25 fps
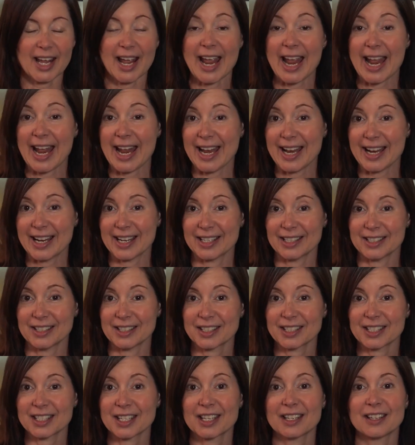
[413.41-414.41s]

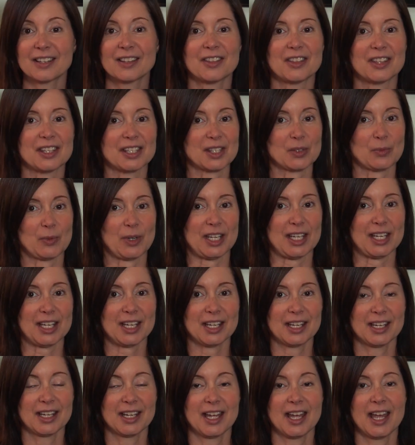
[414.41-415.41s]
And this
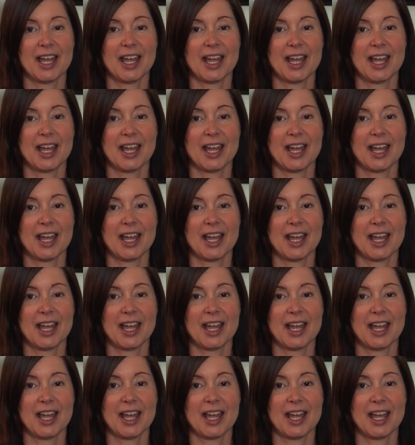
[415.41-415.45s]
week,